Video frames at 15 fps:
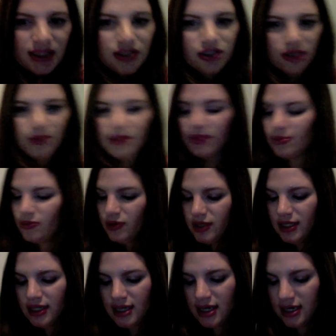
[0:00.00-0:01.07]
It should be
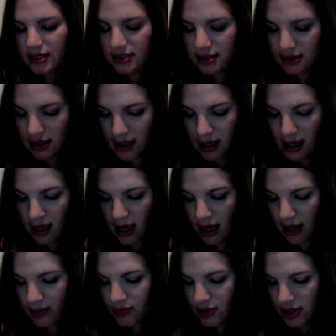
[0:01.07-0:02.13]
really nice.
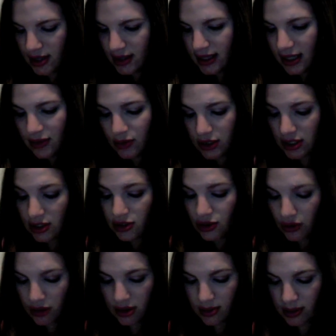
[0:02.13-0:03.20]
So I thought that was
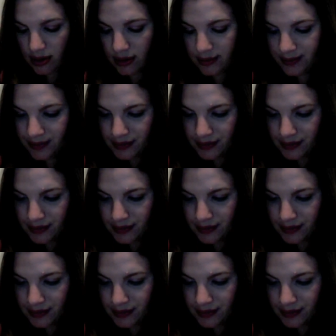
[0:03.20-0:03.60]
adorable.